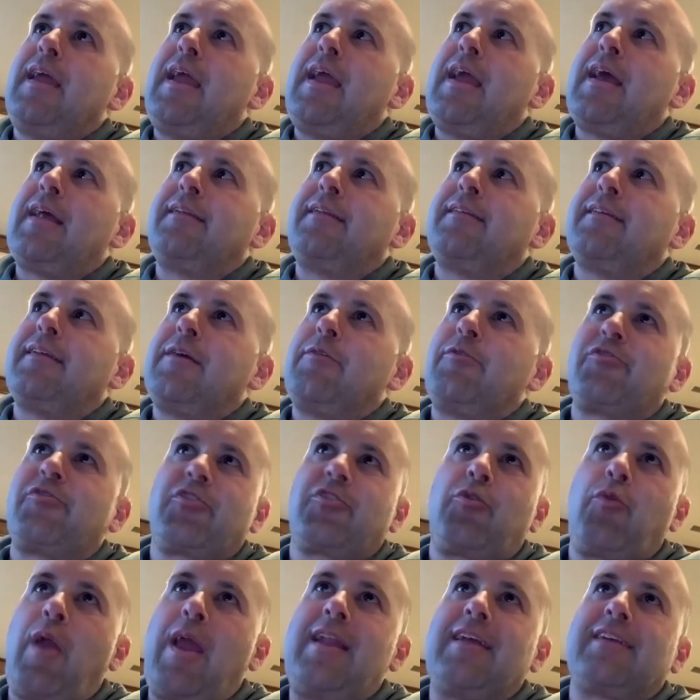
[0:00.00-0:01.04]
and it was a
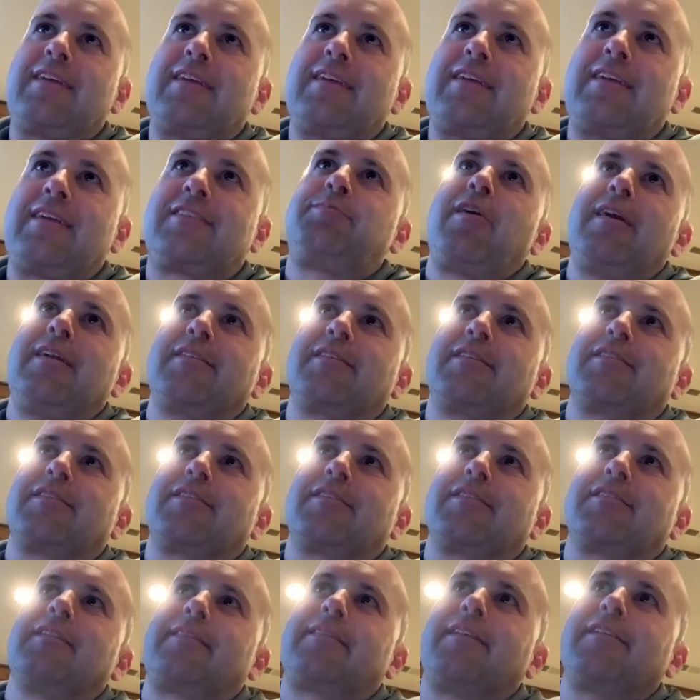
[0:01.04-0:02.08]
great
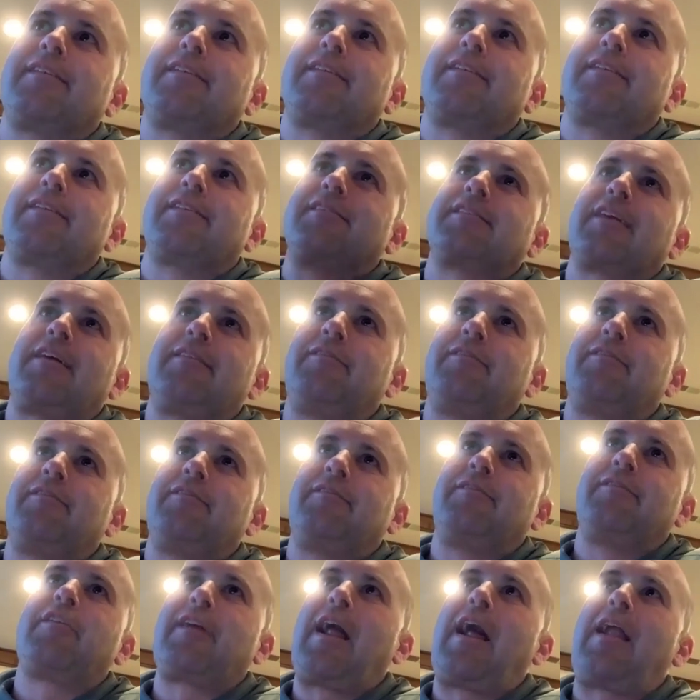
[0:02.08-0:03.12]
experience, like this
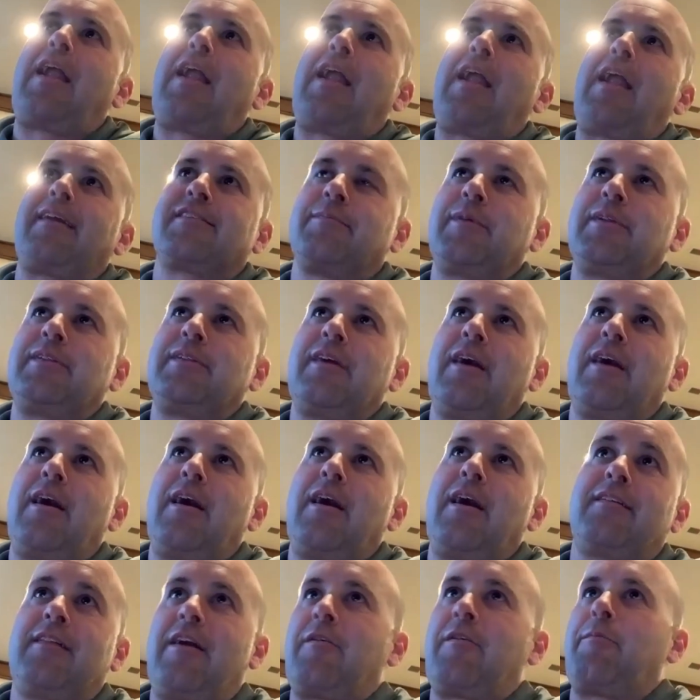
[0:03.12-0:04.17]
figuring out how to get something
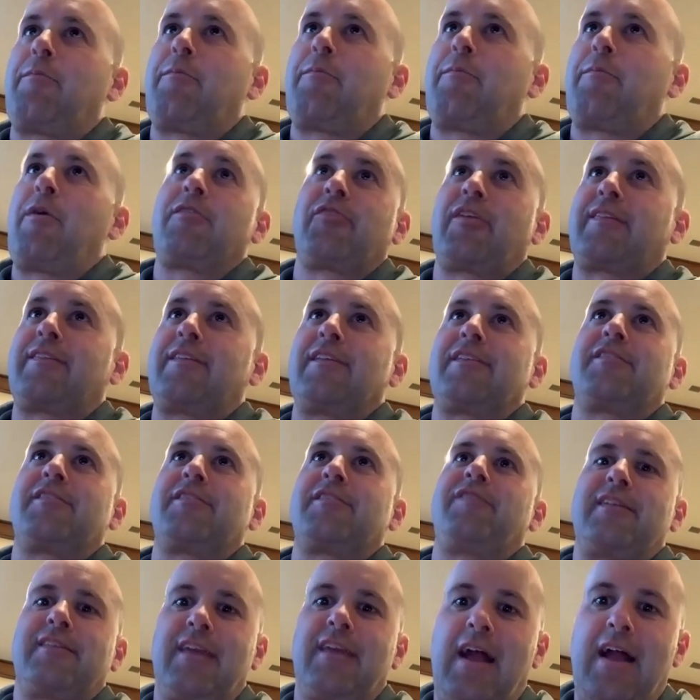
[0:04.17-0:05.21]
done. And Kleiner Perkins was like,
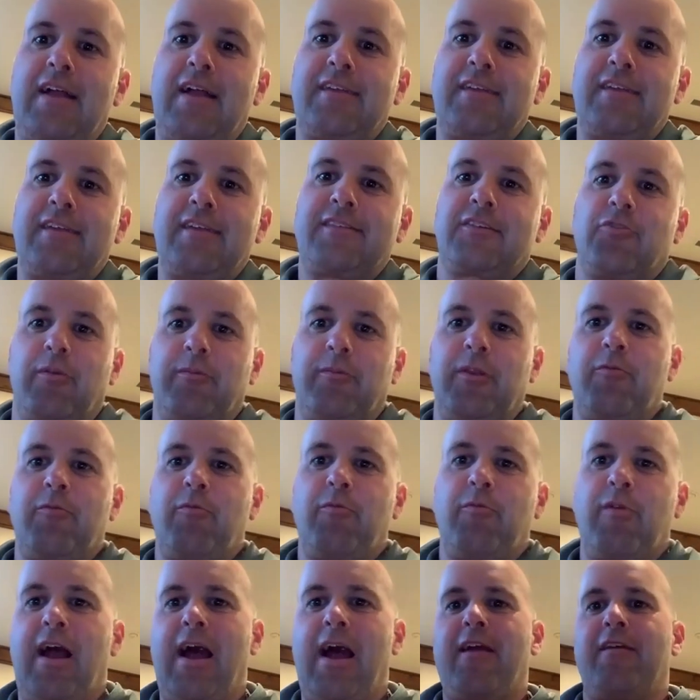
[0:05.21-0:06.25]
this is fantastic.
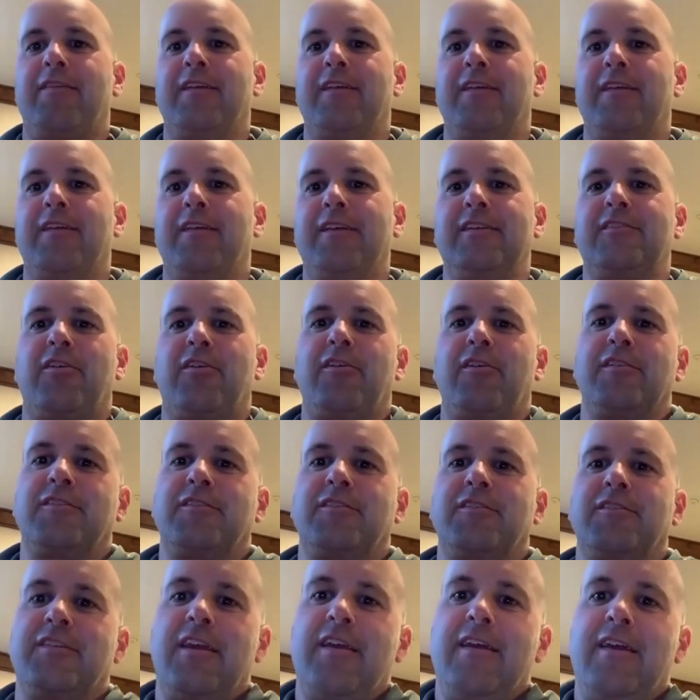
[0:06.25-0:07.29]
Normally we hire these
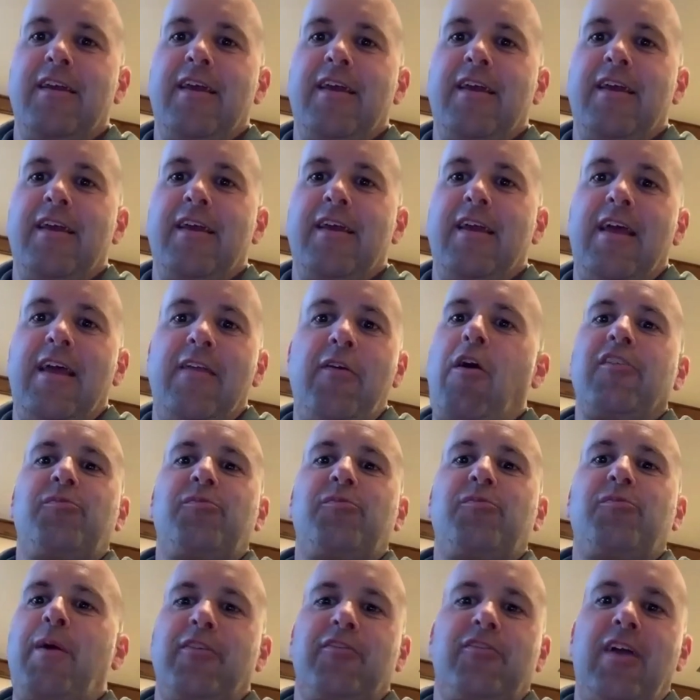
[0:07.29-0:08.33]
interns and they
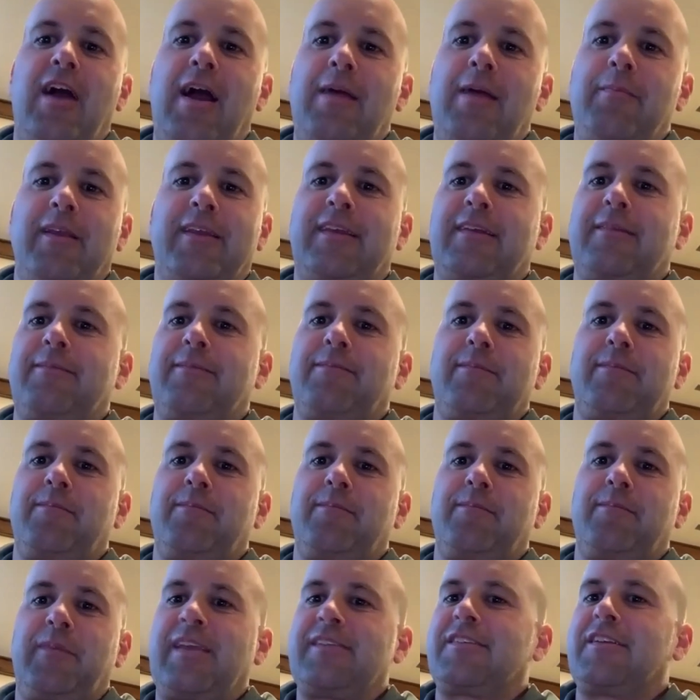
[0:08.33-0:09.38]
all spend their time like
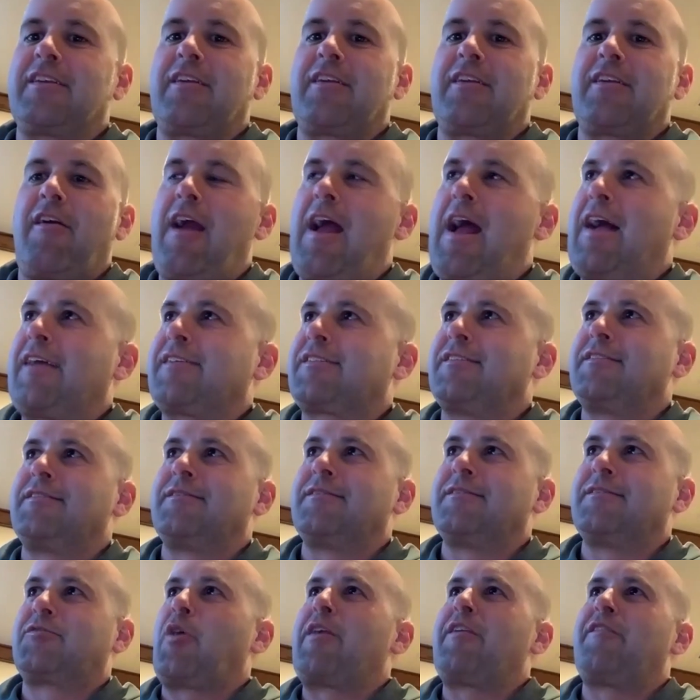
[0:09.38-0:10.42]
kissing our
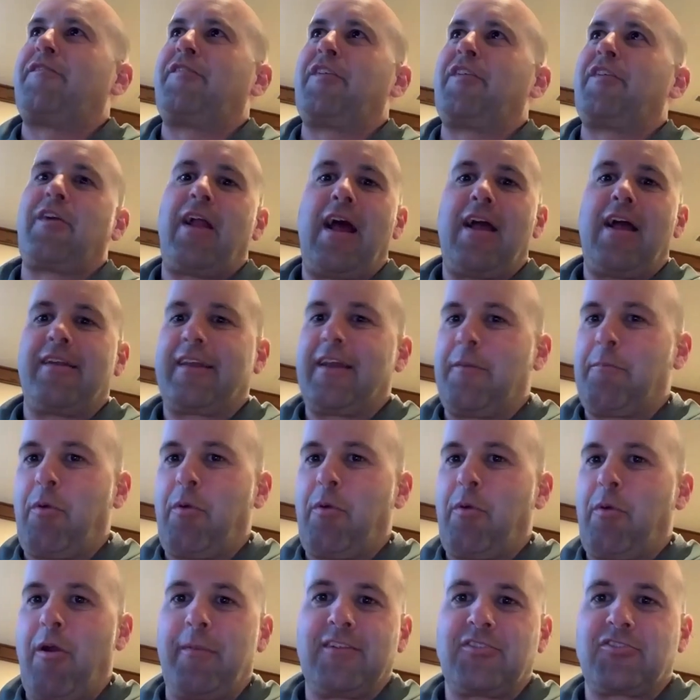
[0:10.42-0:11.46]
ass and trying to figure out how to
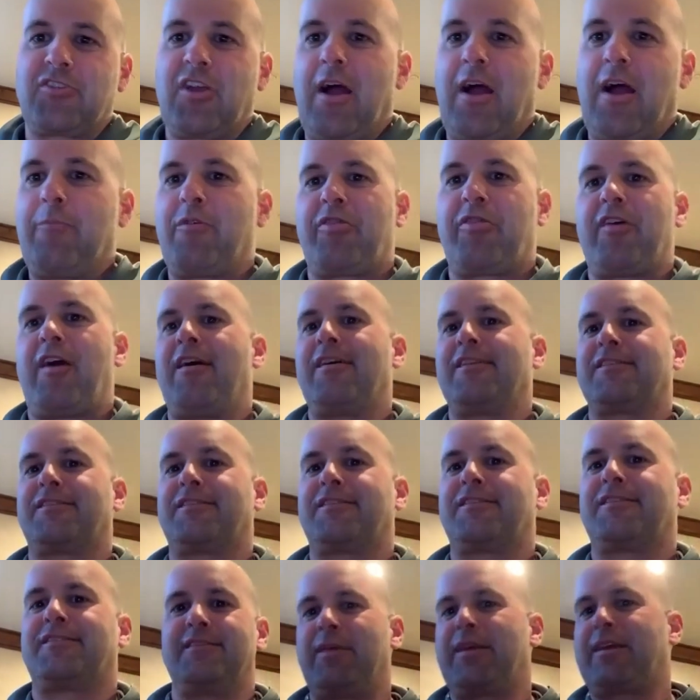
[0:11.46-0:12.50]
get a permanent job with
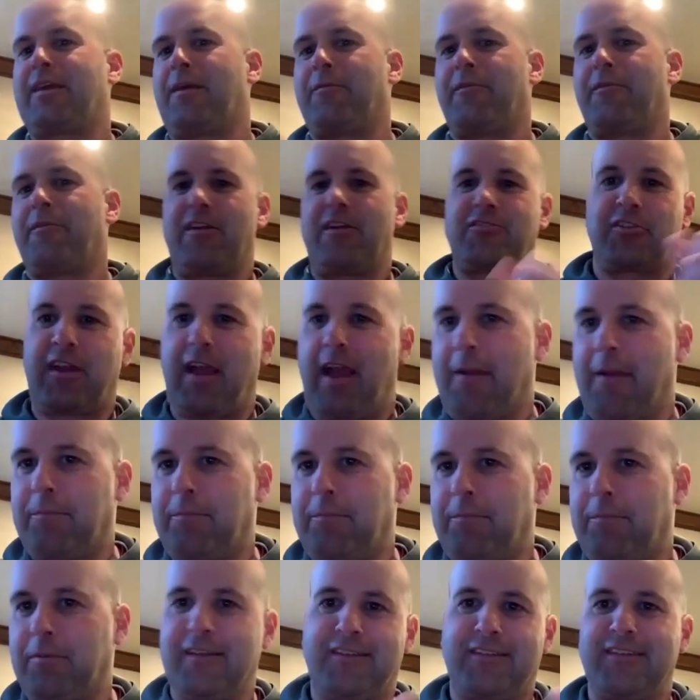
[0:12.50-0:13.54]
us and become a venture
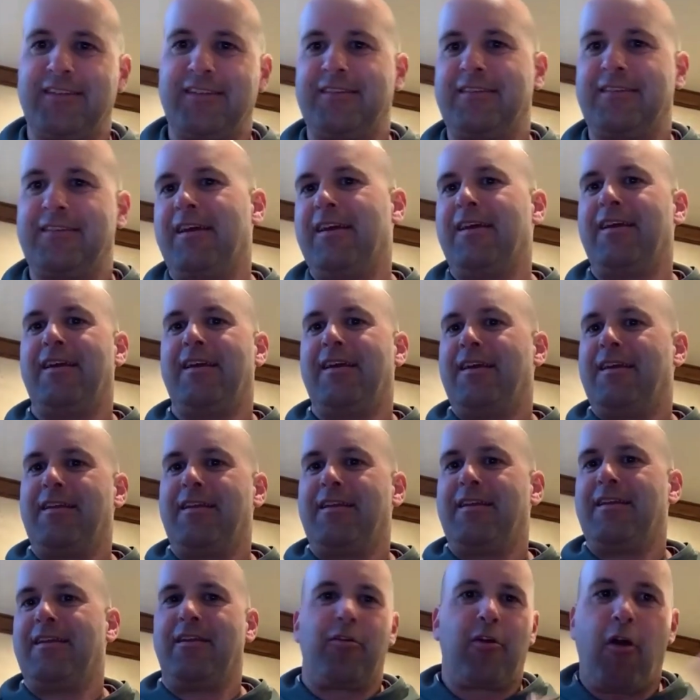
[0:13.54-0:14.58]
capitalist. And,
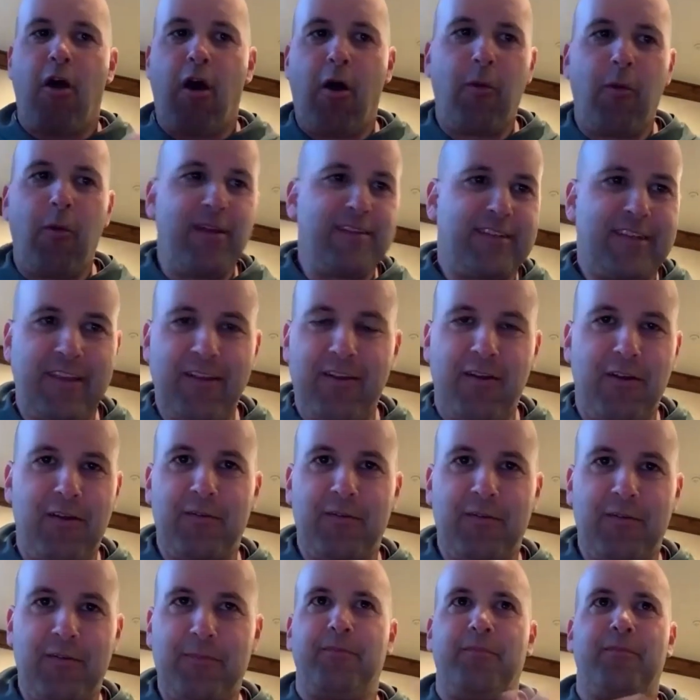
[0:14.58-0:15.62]
you know, they're always
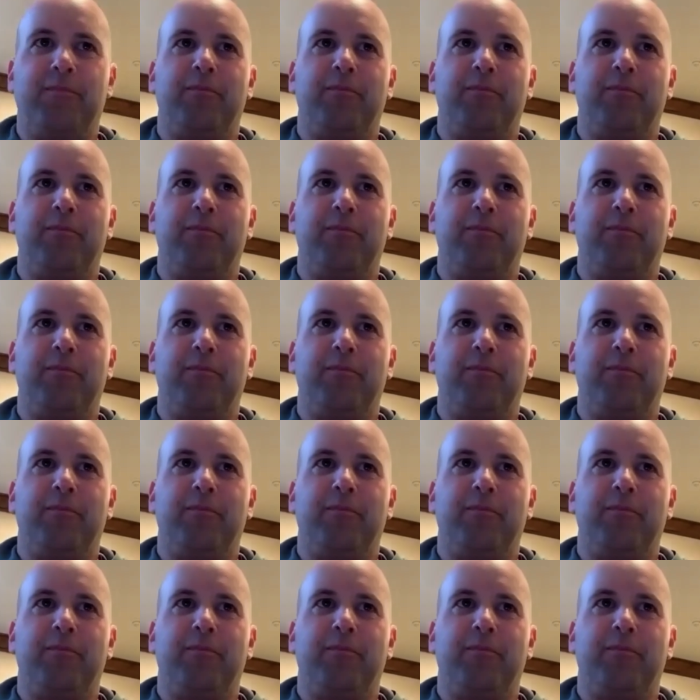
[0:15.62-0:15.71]
here